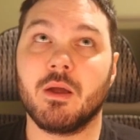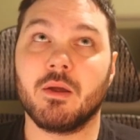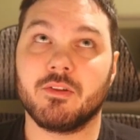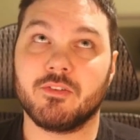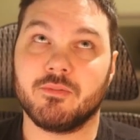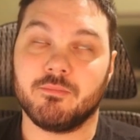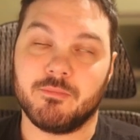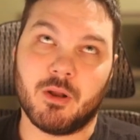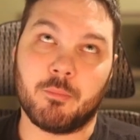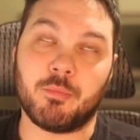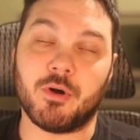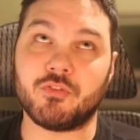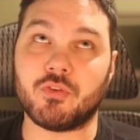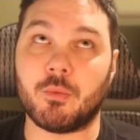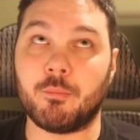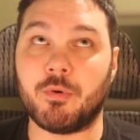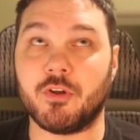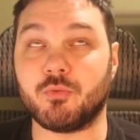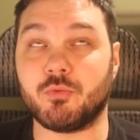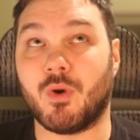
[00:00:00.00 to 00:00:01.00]

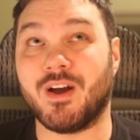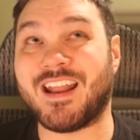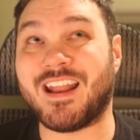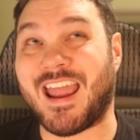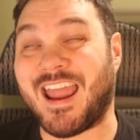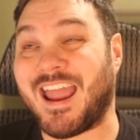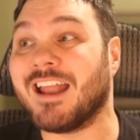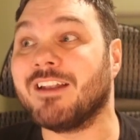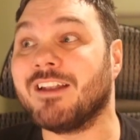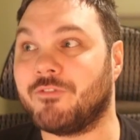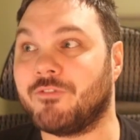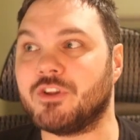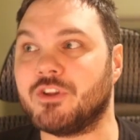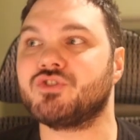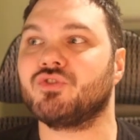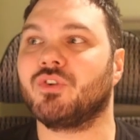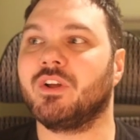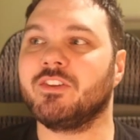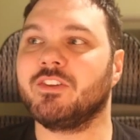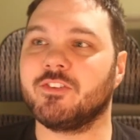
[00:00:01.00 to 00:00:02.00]
+1/+1, and
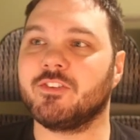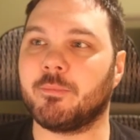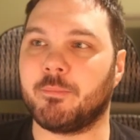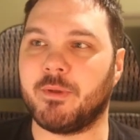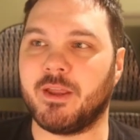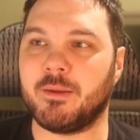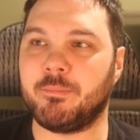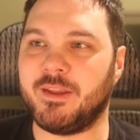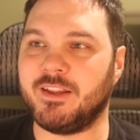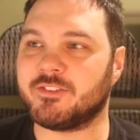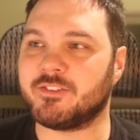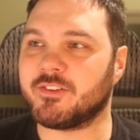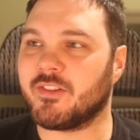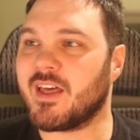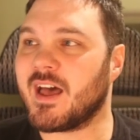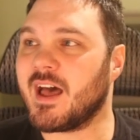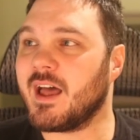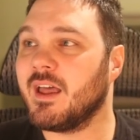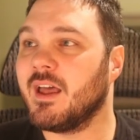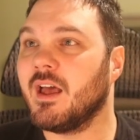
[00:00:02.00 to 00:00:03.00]
vigilance is a big piece of
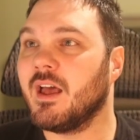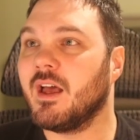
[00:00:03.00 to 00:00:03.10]
that.